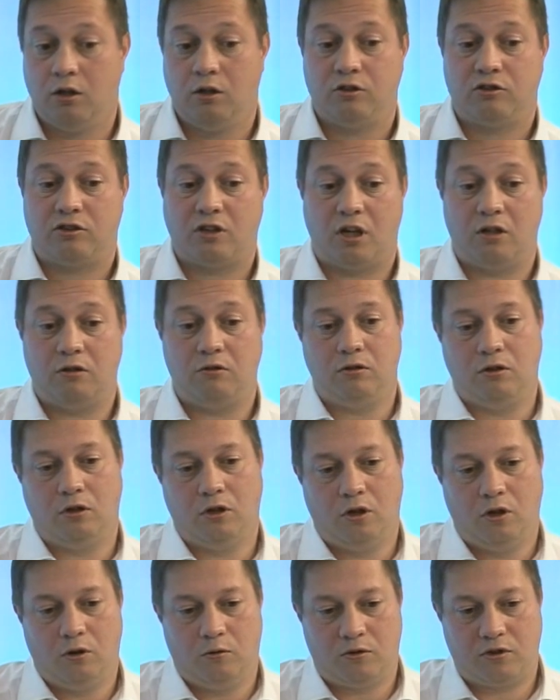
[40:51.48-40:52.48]
So
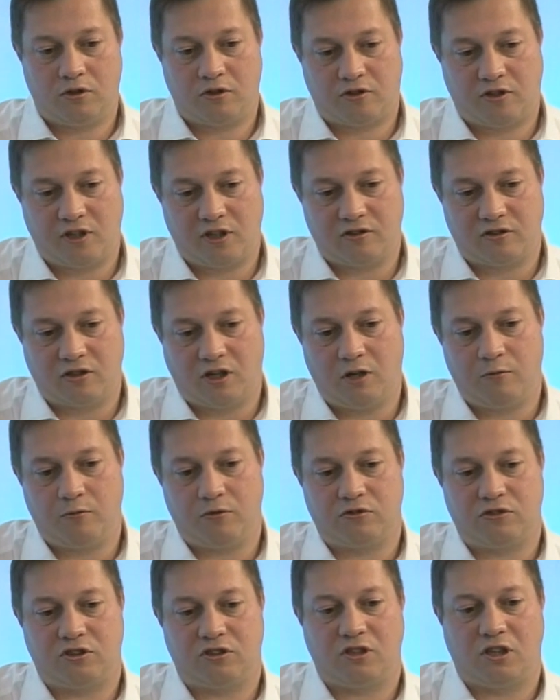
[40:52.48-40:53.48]
one of the things I
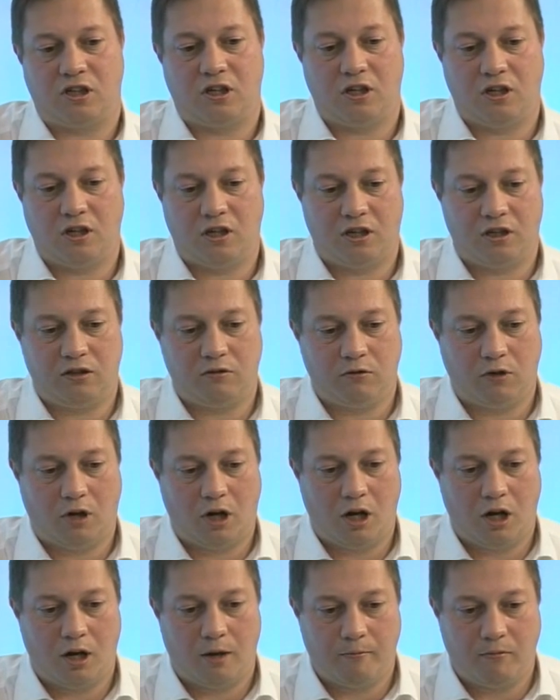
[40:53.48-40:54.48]
wanted to highlight
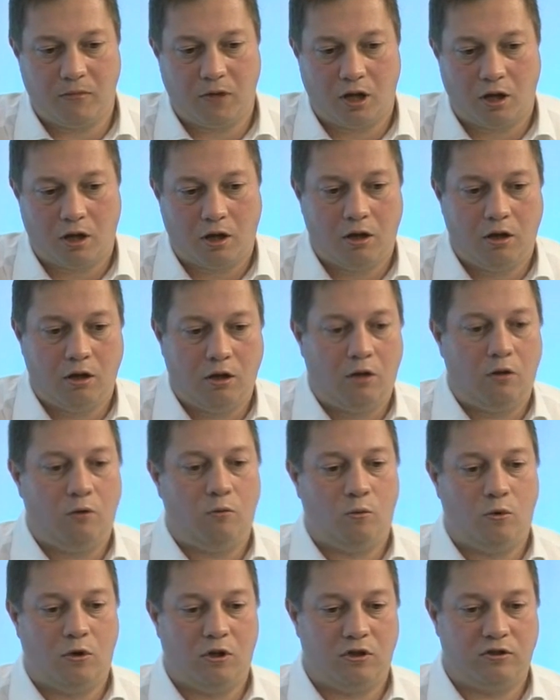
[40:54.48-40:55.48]

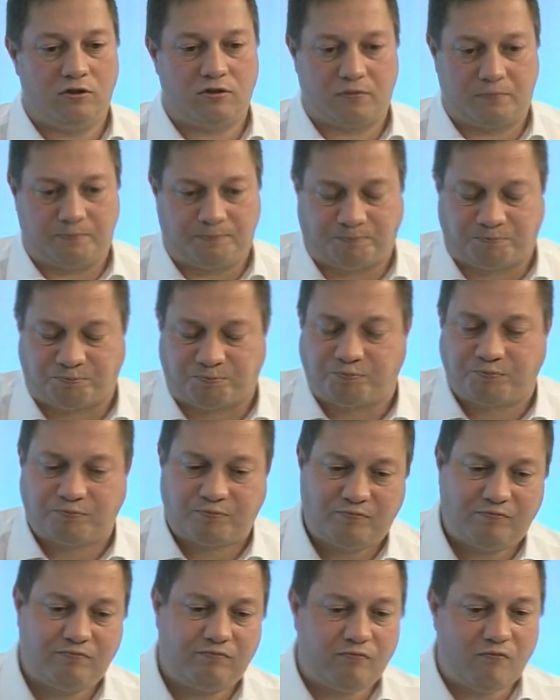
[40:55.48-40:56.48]
was
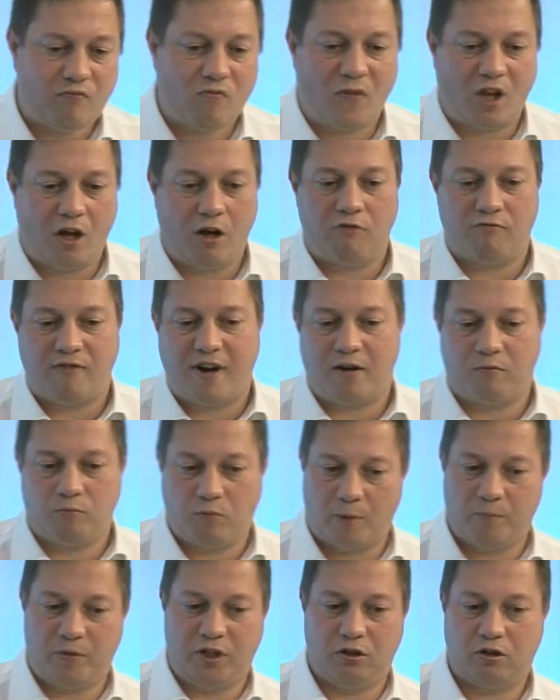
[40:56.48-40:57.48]
around
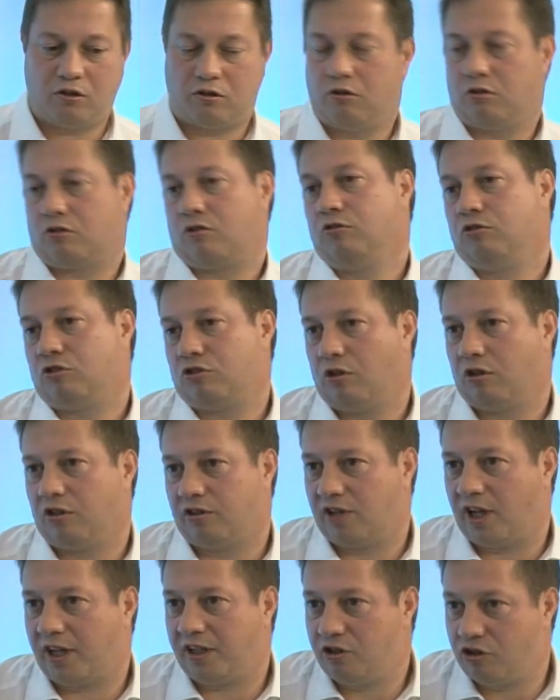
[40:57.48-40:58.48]
when we look at
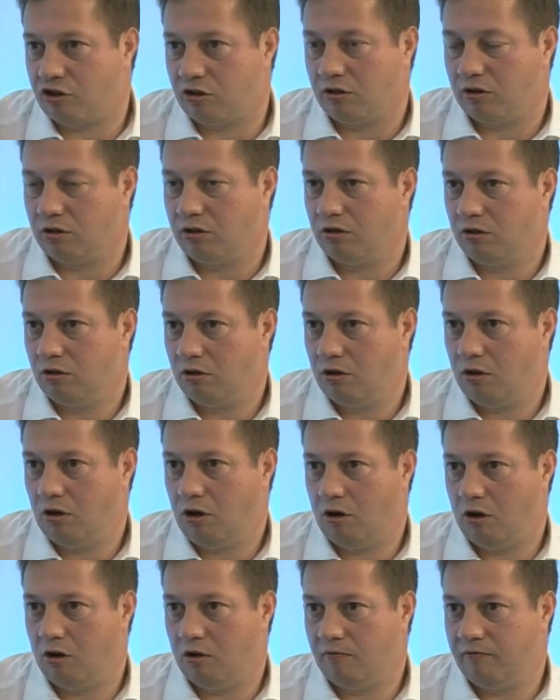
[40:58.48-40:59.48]
consolidation
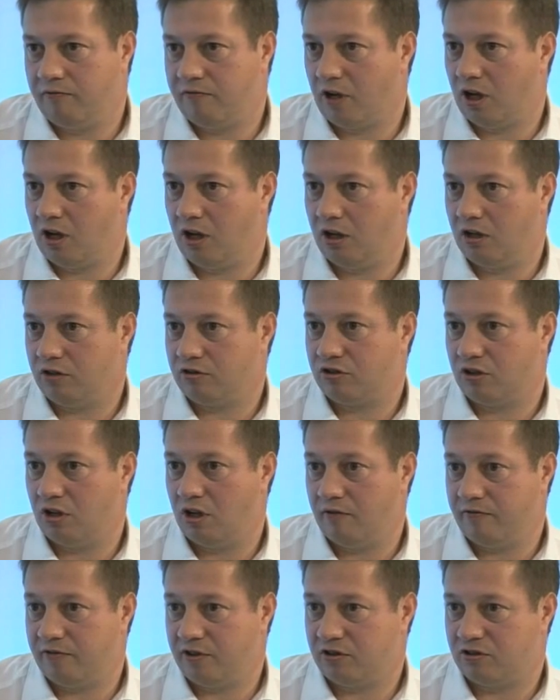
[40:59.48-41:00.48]
of
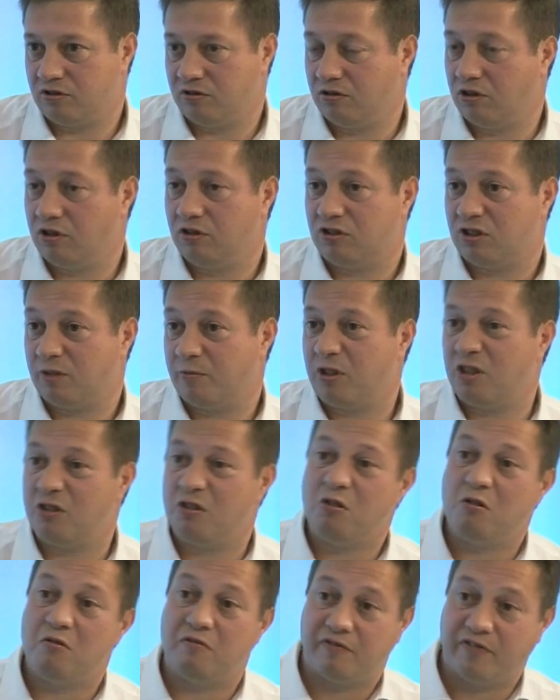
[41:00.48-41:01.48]
servers and some of the
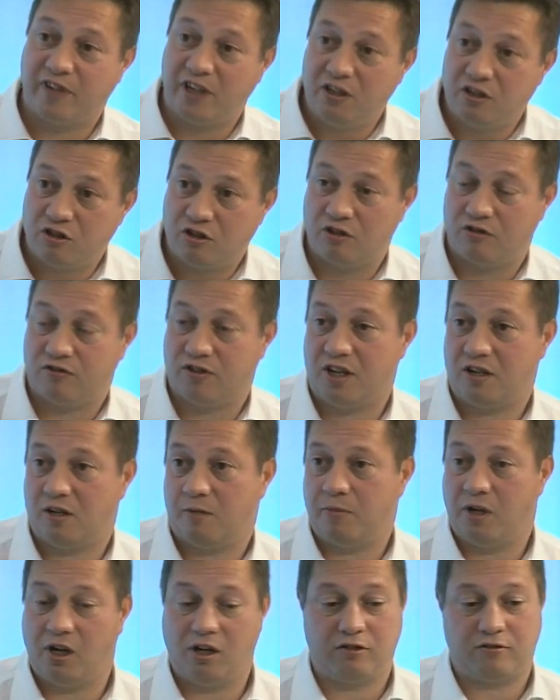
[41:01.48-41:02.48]
new features that are
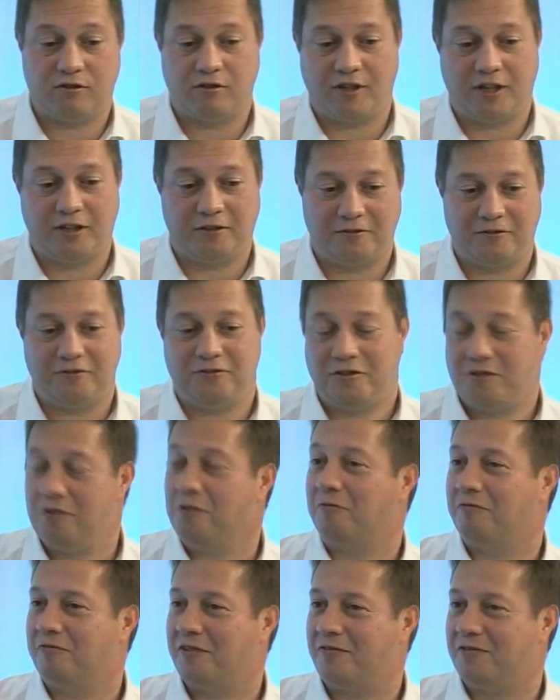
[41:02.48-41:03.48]
part of that
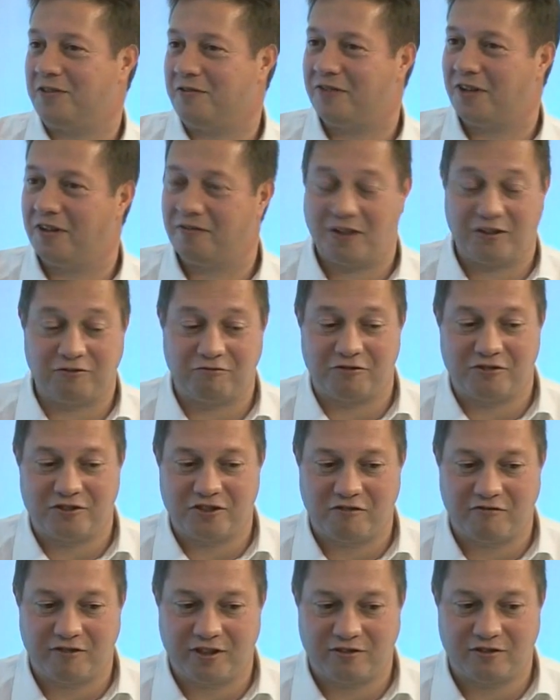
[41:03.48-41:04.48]
Xeon 5500
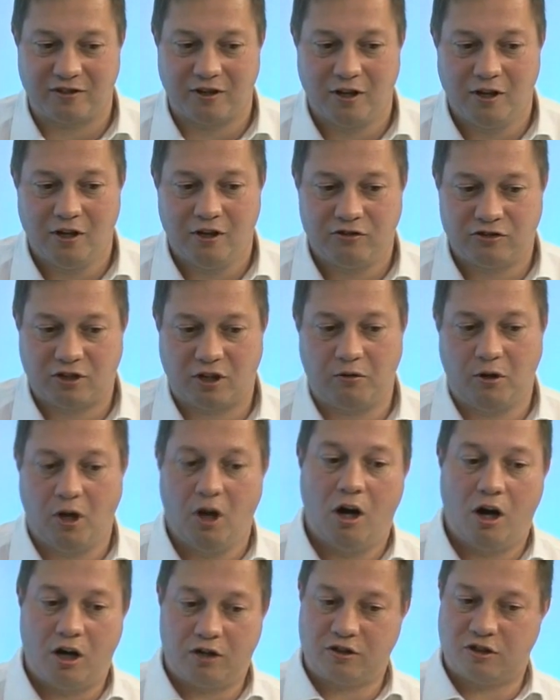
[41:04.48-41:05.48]
series. So
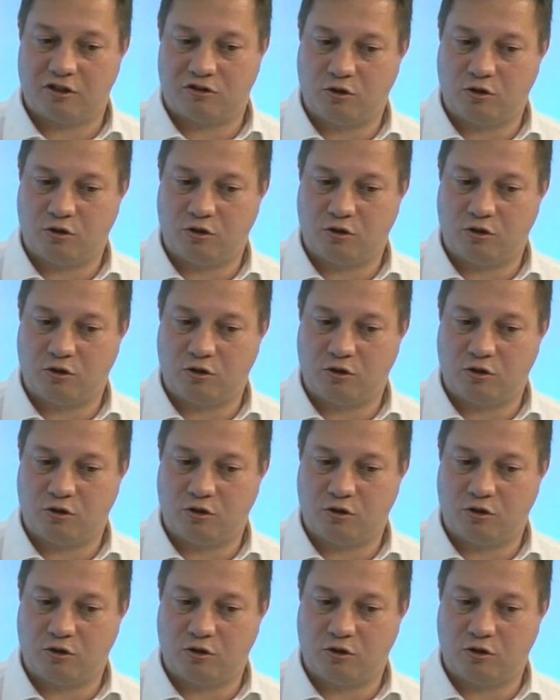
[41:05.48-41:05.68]
I'm going to